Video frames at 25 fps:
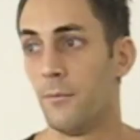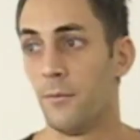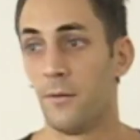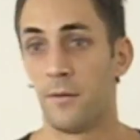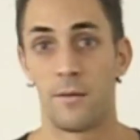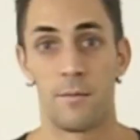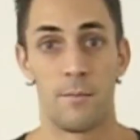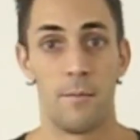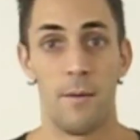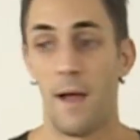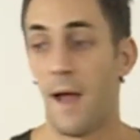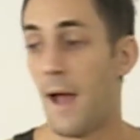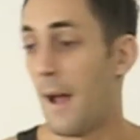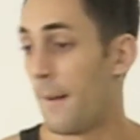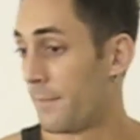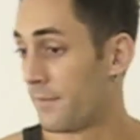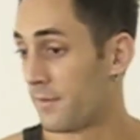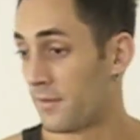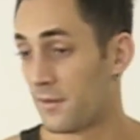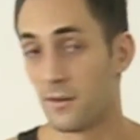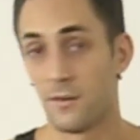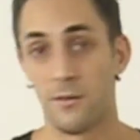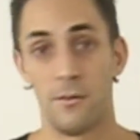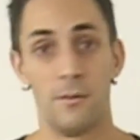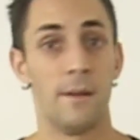was
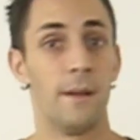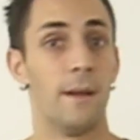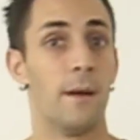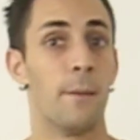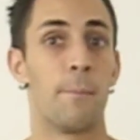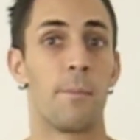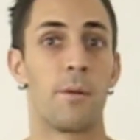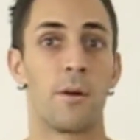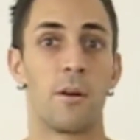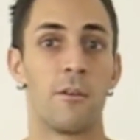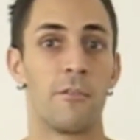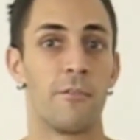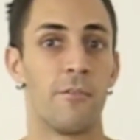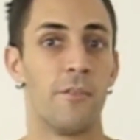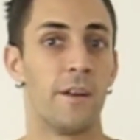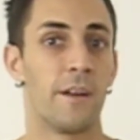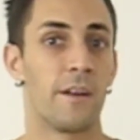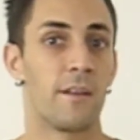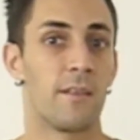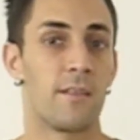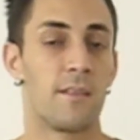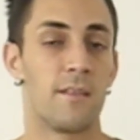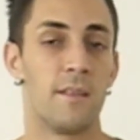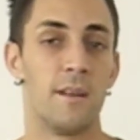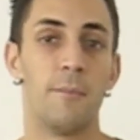absolutely a
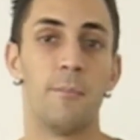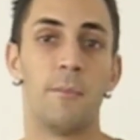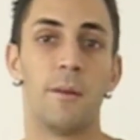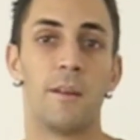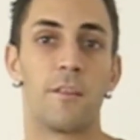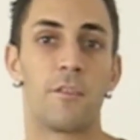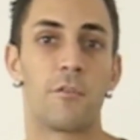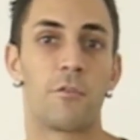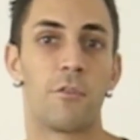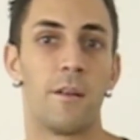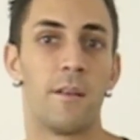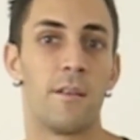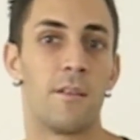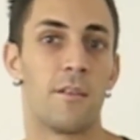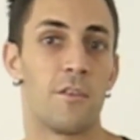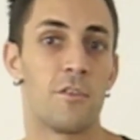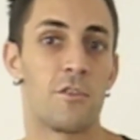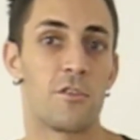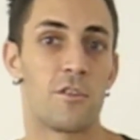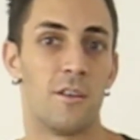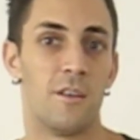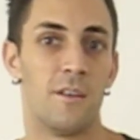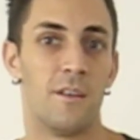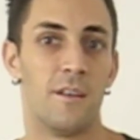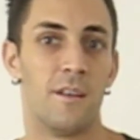perfect, seamless
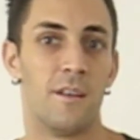transition.